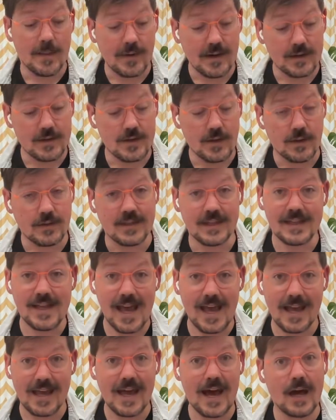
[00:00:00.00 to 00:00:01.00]
I'm going to show you
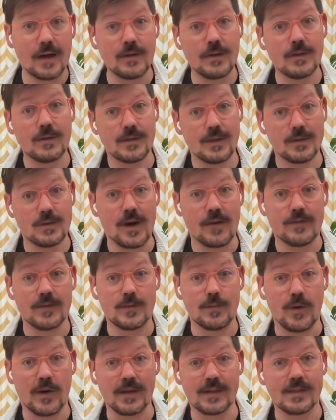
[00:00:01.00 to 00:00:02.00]
today how to use the
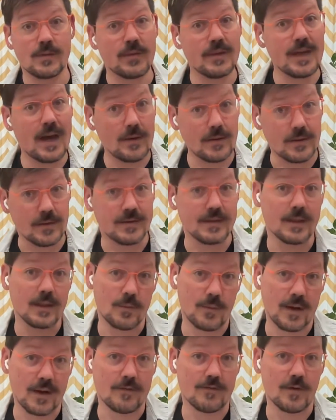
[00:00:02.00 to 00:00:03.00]
Travis bricks without using the
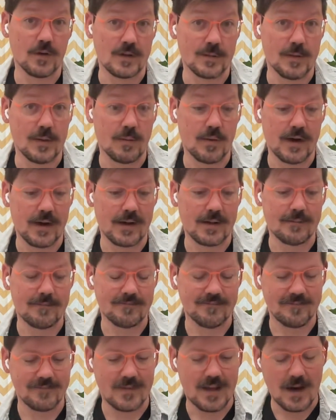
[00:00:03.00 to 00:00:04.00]
reinforcement brick.
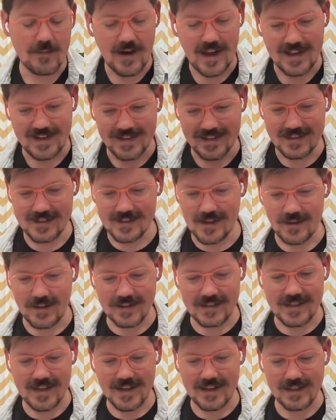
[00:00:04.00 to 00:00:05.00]
All right, so
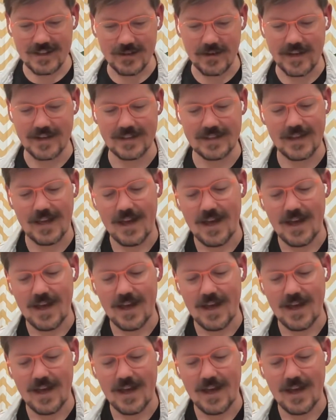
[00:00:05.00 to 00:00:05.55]
let's get into it.